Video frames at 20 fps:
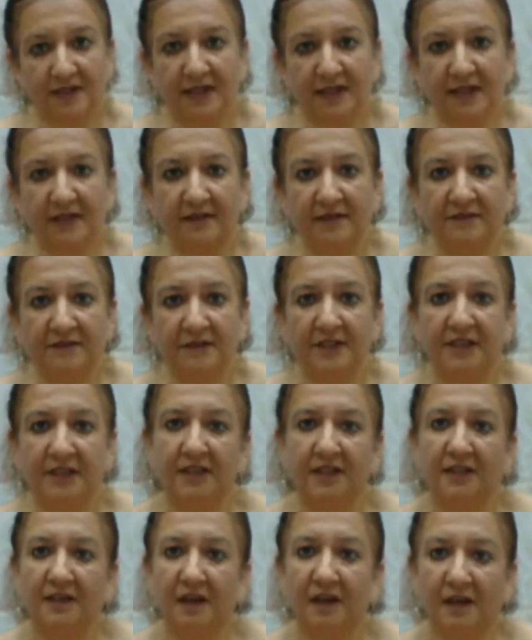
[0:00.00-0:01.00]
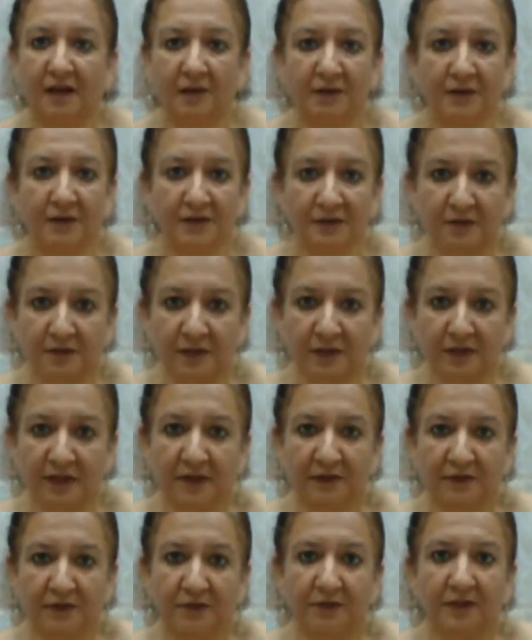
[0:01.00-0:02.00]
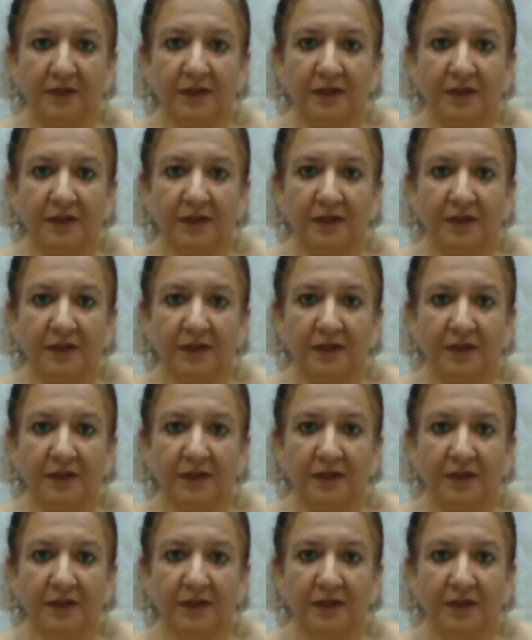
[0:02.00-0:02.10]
EFT and how it's going to